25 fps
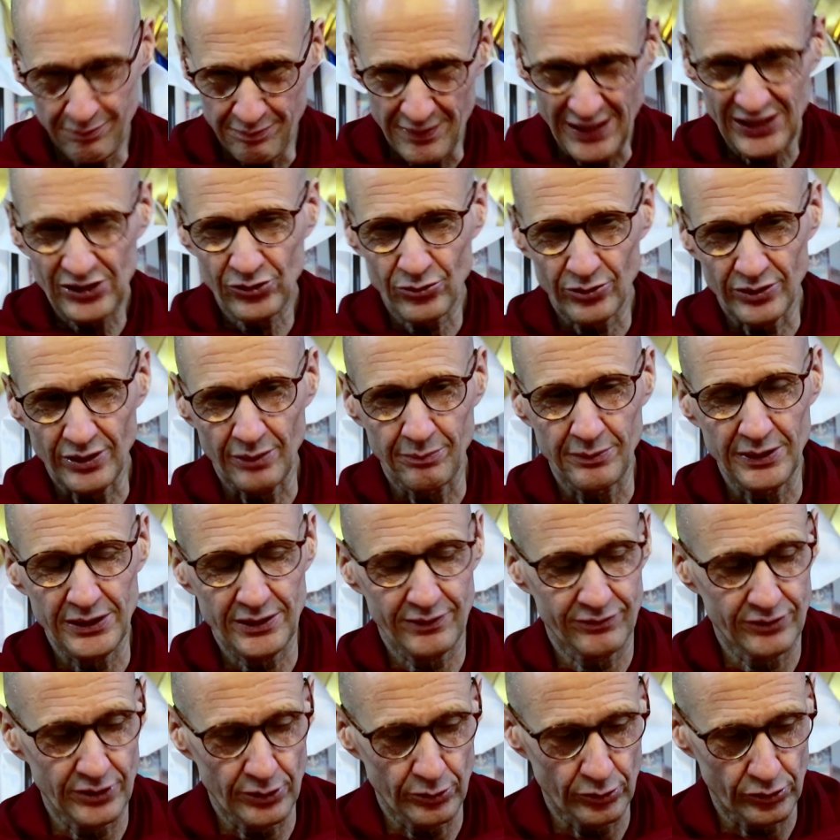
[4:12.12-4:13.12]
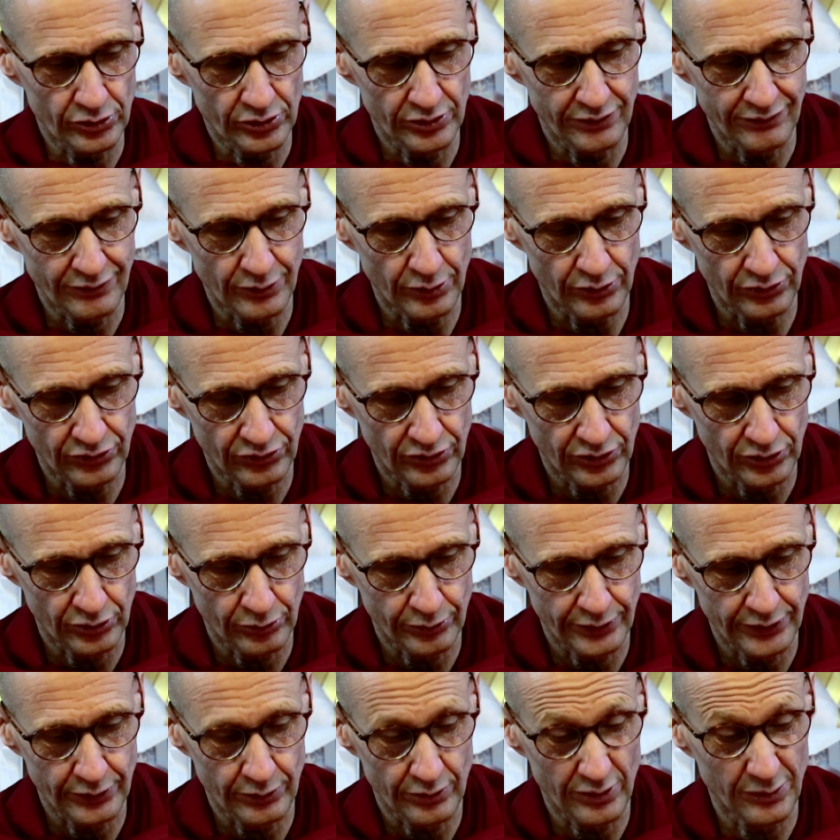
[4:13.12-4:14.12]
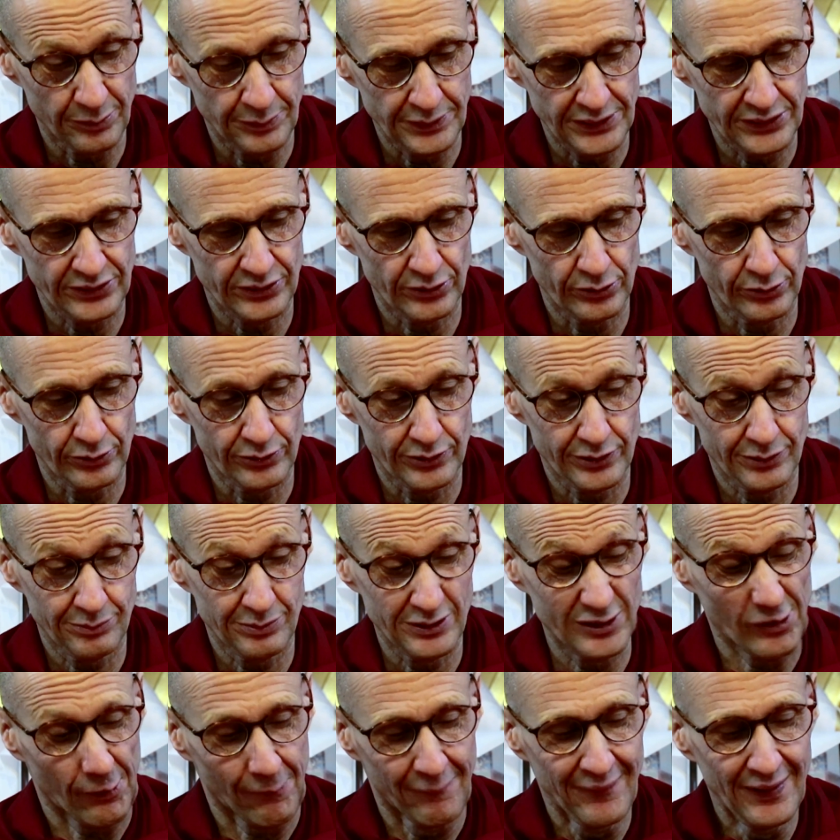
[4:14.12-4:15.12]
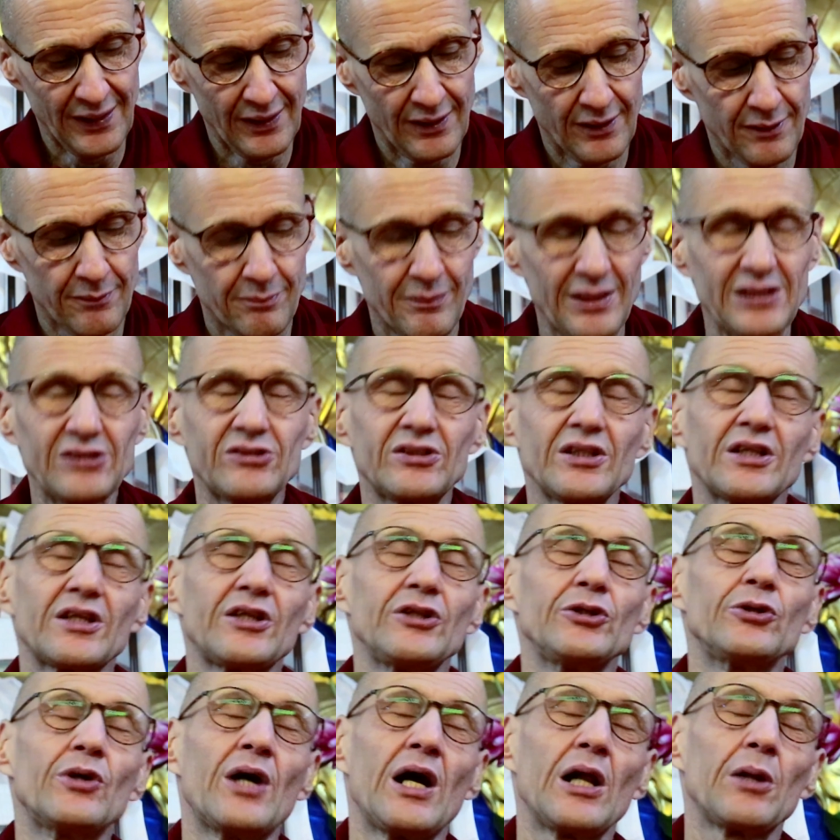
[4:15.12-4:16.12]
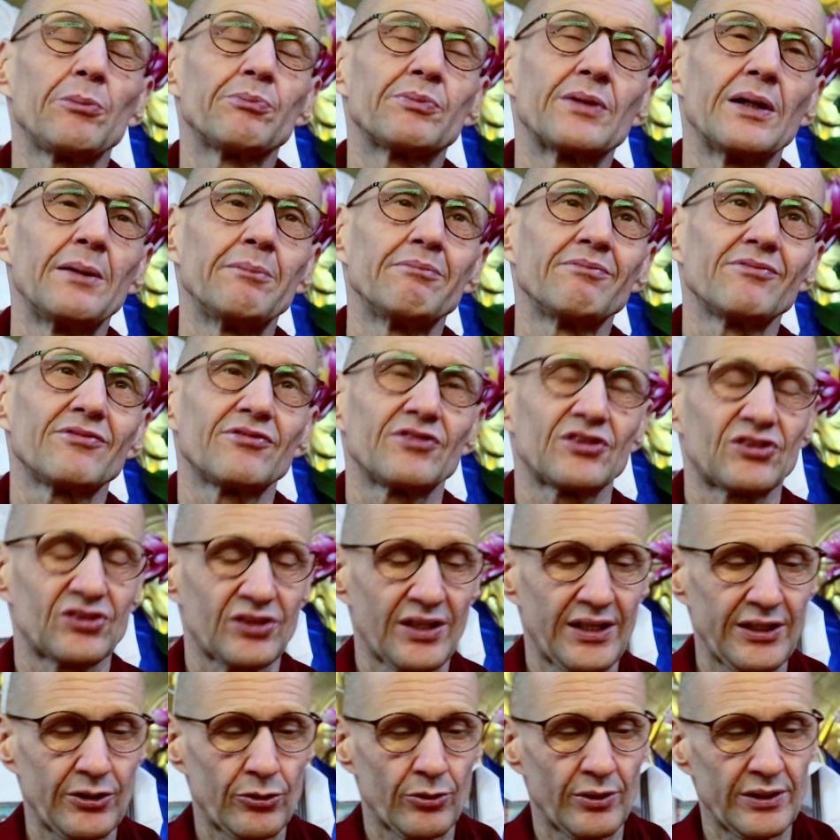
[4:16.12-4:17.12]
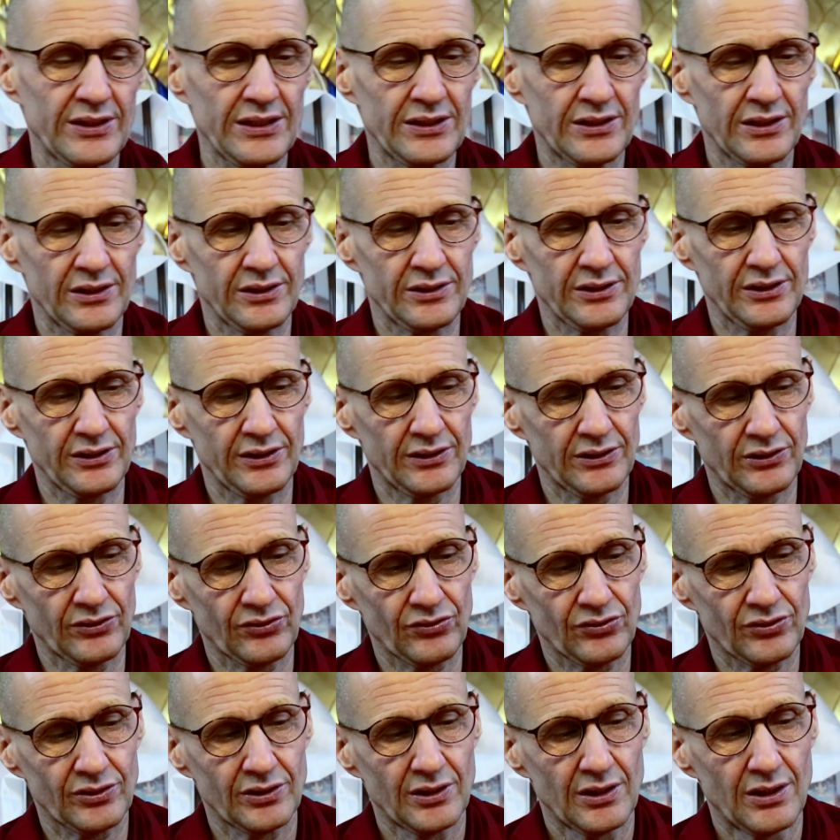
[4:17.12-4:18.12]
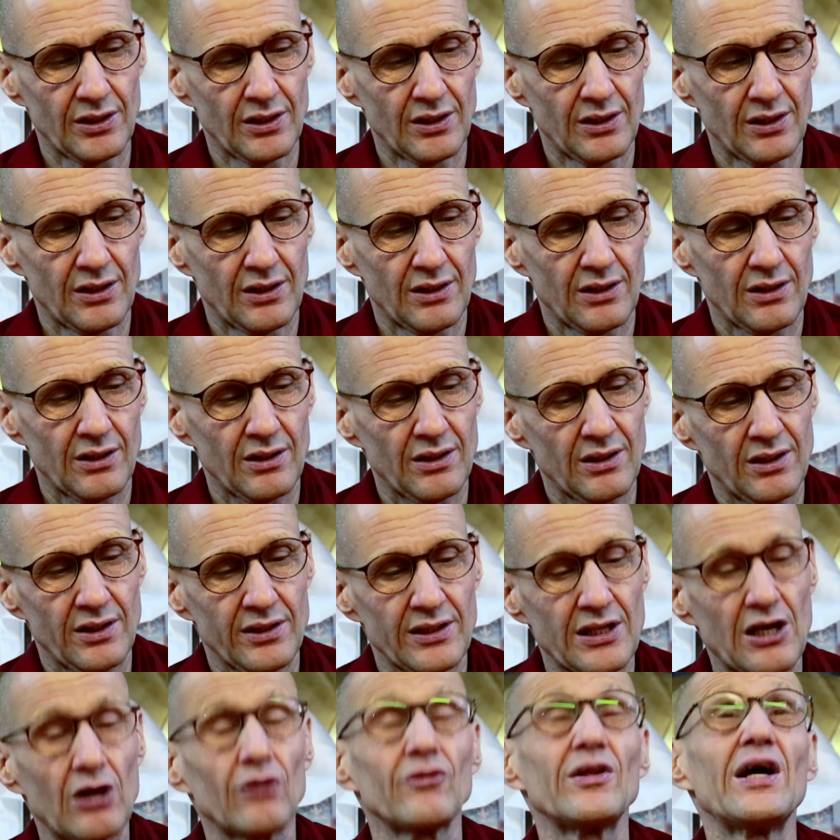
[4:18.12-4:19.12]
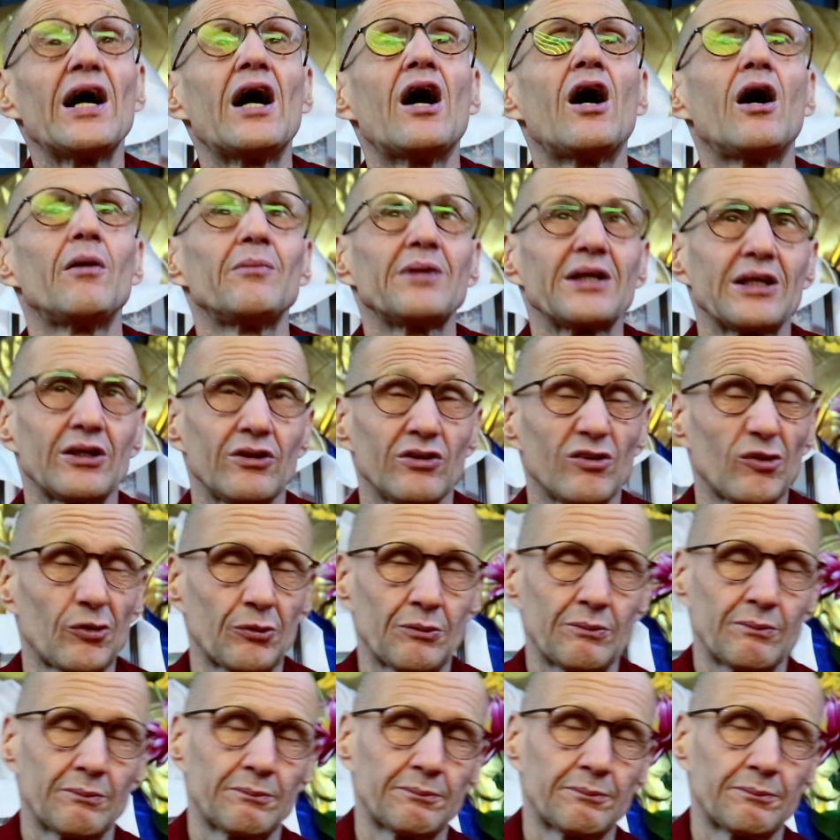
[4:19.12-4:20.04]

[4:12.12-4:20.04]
mixed with a bit of delusion, of course, because we're all a bit deluded, but basically you help them for, say, 20, 30 years, and now they're harming you.